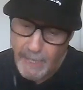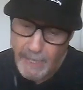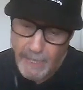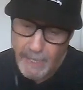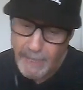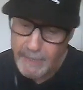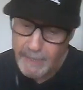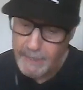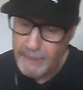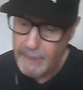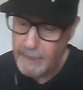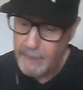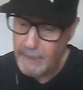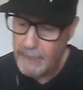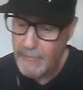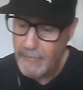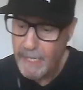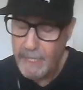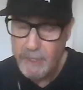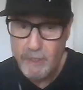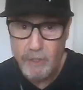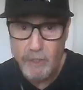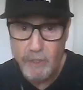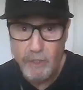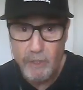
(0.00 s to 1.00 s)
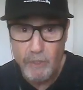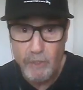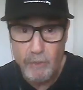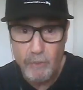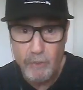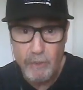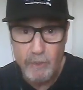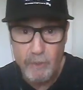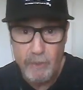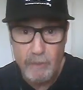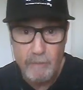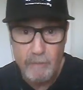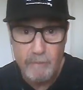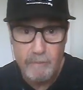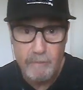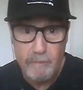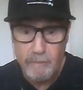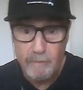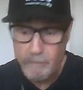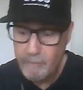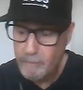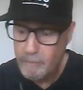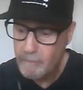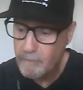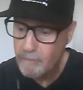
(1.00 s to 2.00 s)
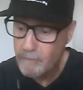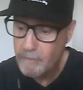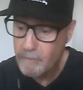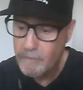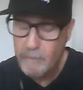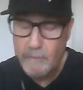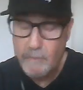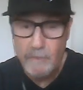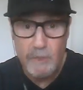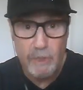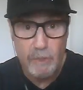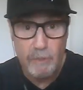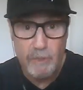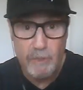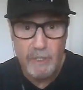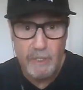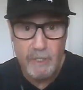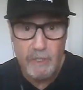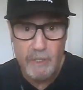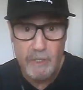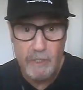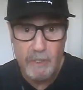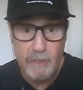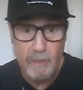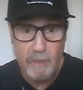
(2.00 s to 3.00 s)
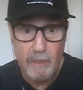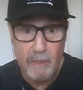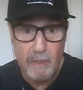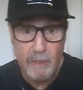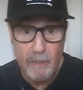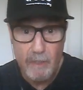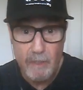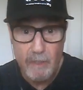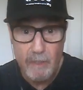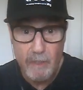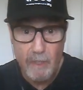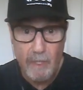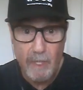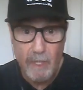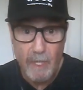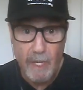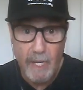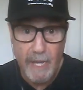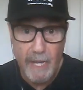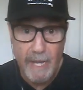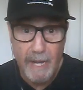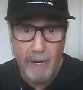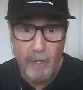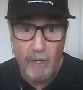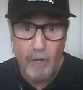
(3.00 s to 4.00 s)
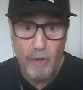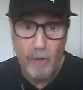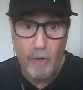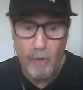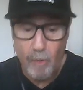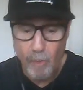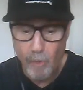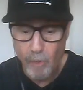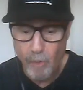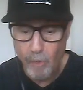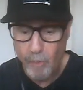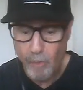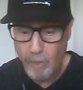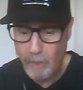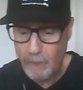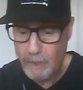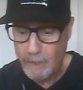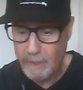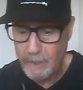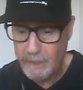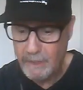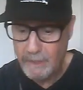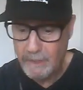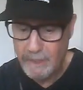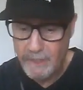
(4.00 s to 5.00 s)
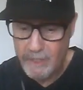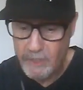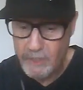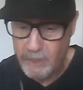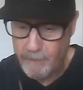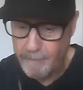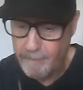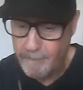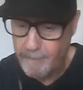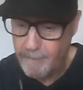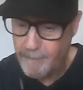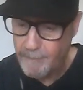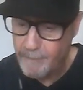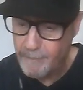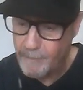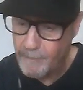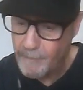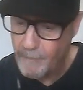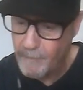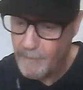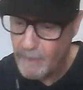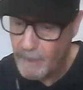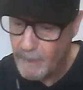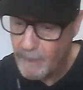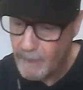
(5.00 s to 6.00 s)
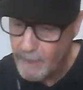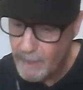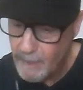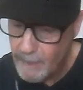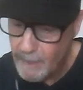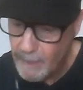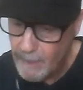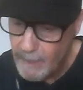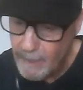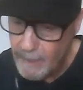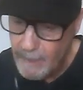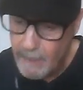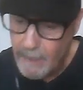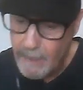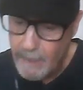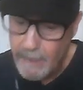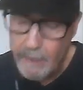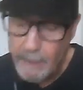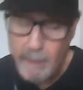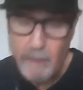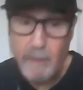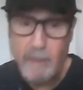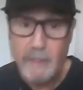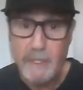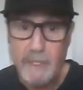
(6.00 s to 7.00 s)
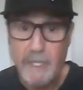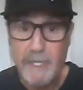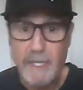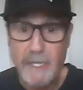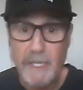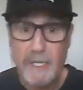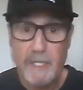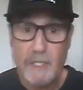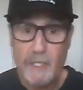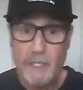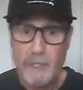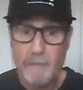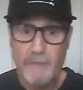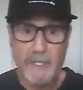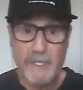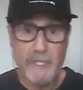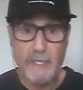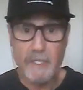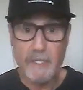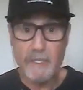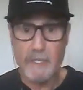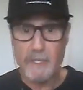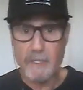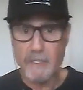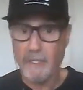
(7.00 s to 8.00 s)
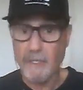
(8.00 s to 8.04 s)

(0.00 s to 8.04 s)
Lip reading: And it has the cure to this alcoholism. Look, the ism is